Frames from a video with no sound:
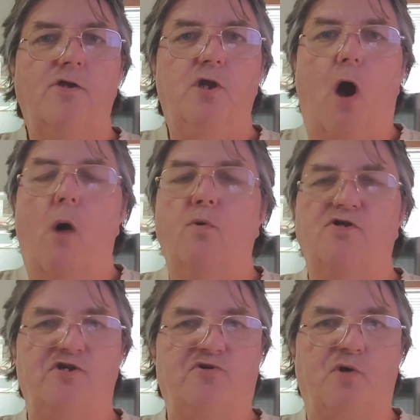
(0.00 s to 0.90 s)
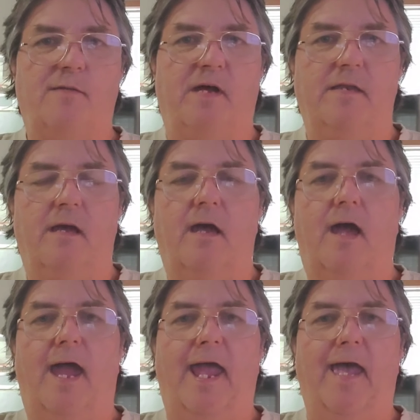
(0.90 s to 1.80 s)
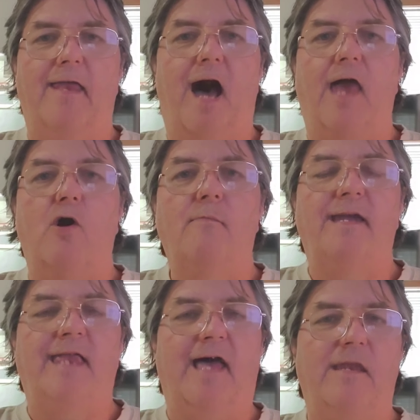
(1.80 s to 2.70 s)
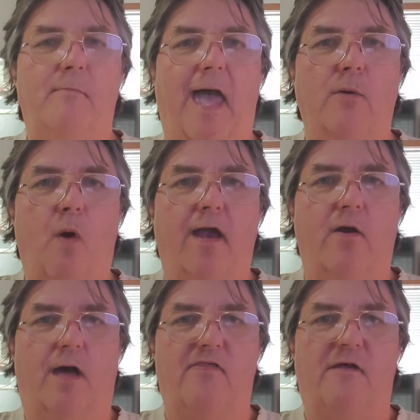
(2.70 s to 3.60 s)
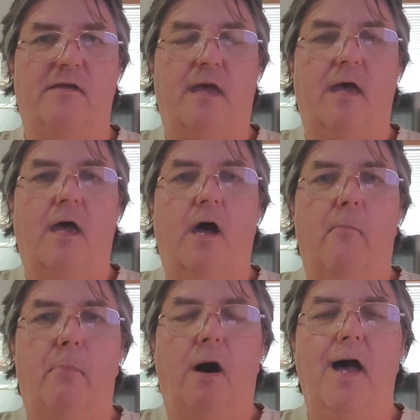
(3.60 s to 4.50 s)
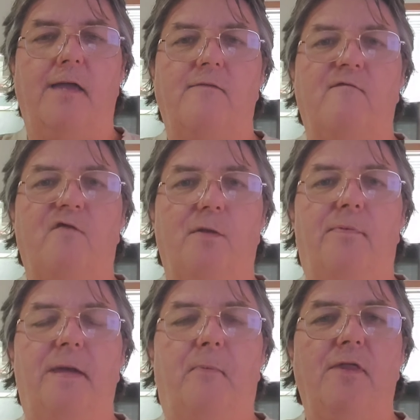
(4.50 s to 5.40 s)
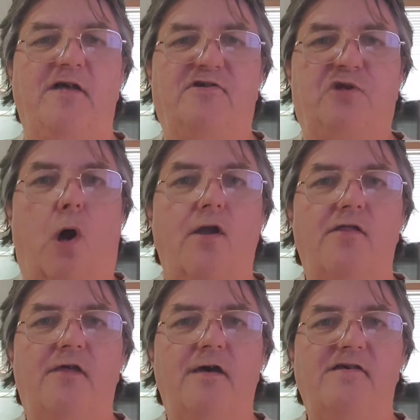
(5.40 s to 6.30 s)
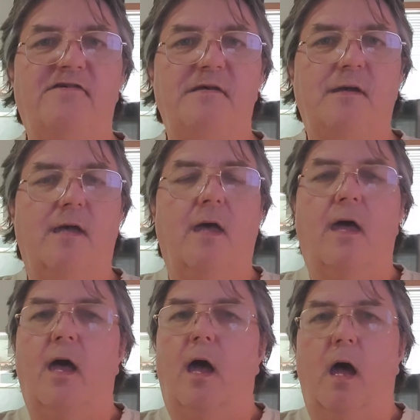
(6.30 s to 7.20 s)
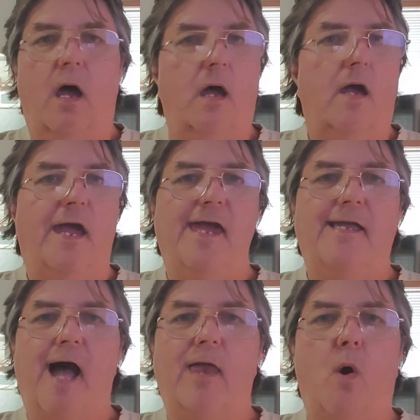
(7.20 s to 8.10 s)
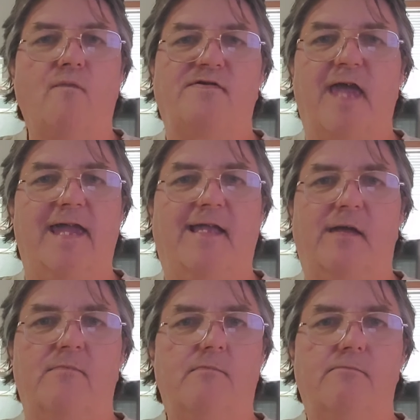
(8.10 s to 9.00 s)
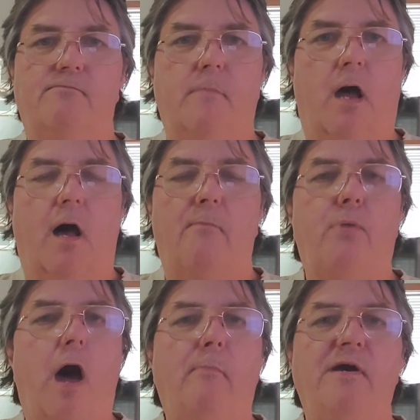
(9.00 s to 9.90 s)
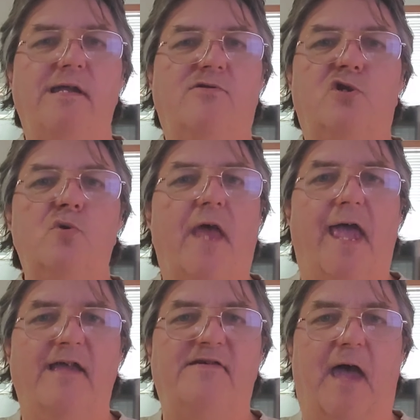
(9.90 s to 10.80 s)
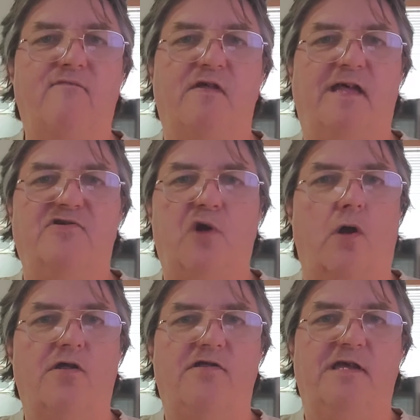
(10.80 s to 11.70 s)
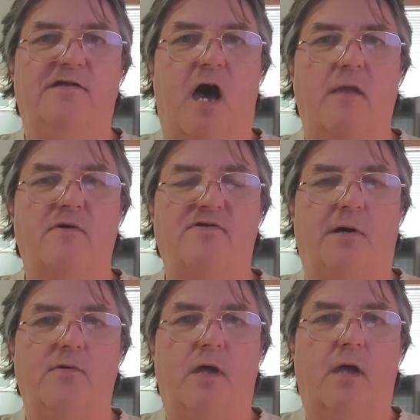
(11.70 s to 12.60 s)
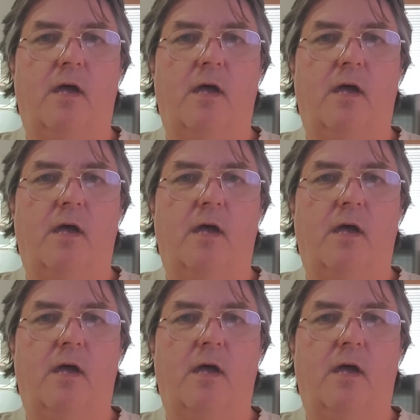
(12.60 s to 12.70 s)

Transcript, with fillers: Y'all were just dreaming. And I don't mean that in a bad way or nothing. But for the people that started this, it got overtaken probably two days after they started the autonomous zone